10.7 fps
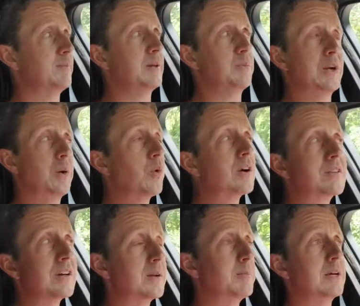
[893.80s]
mean, when I worked
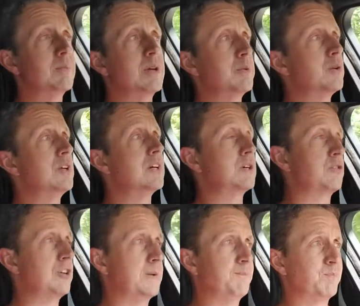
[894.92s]
at a BMW
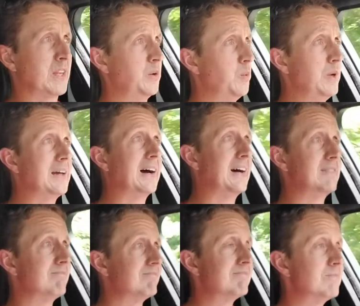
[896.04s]
dealership, we got
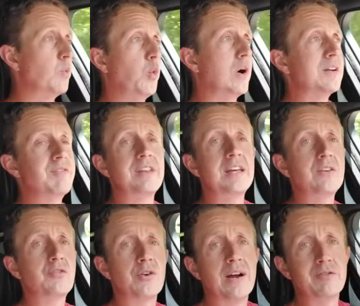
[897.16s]
one of these
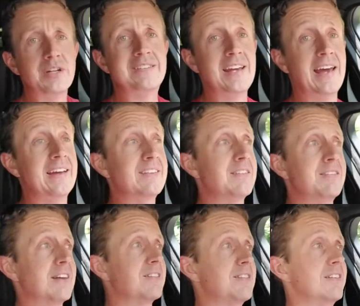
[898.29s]
for every 10
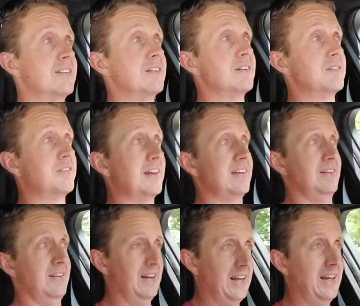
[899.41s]
six-cylinders, and
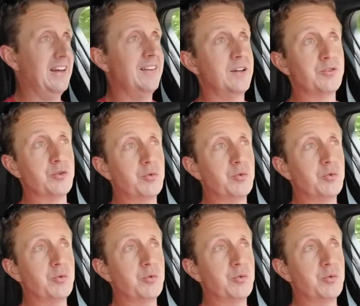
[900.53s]
there's a